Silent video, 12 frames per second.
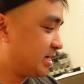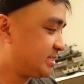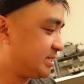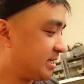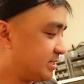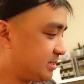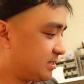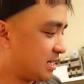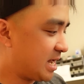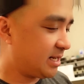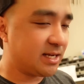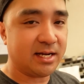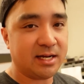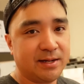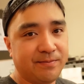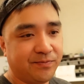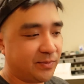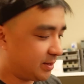assist like
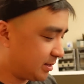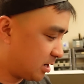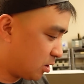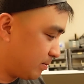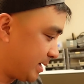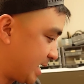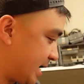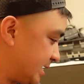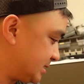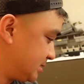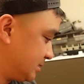the Jobi has.